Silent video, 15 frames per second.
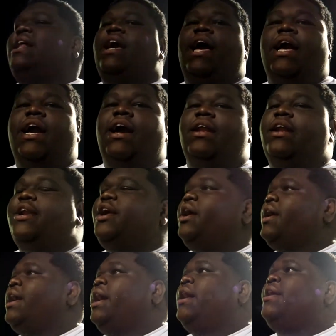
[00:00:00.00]
care it got kind of
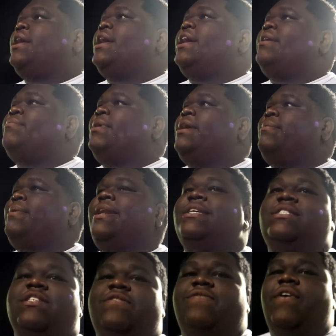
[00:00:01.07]
dark out here, man, but
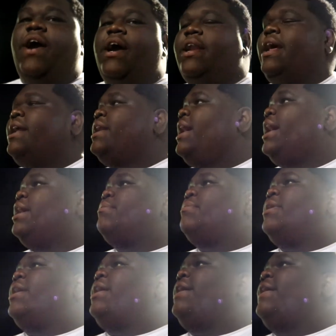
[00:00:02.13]
this is Friday night,
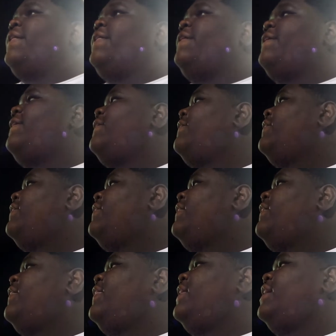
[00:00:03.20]
man.
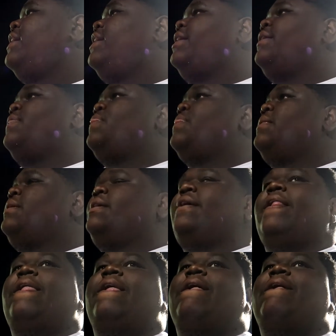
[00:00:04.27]
Somebody get
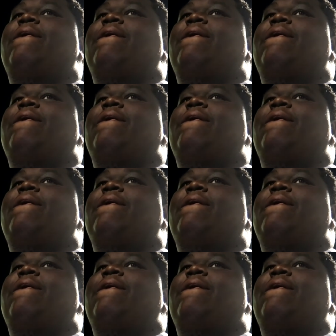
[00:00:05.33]
up